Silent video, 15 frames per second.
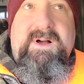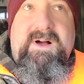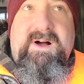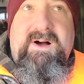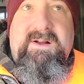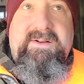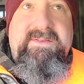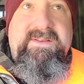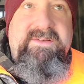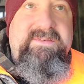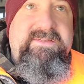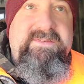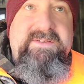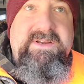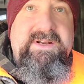all of
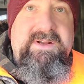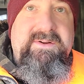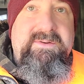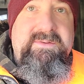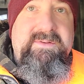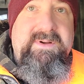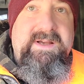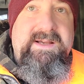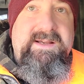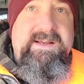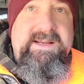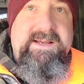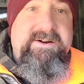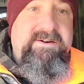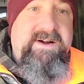this,
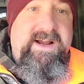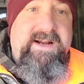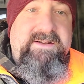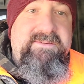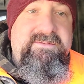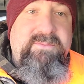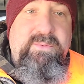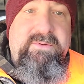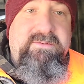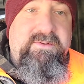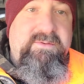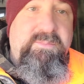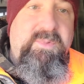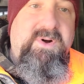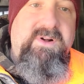interactive voice
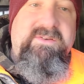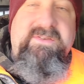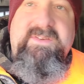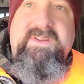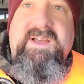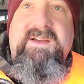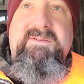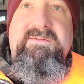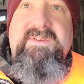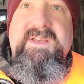response stuff,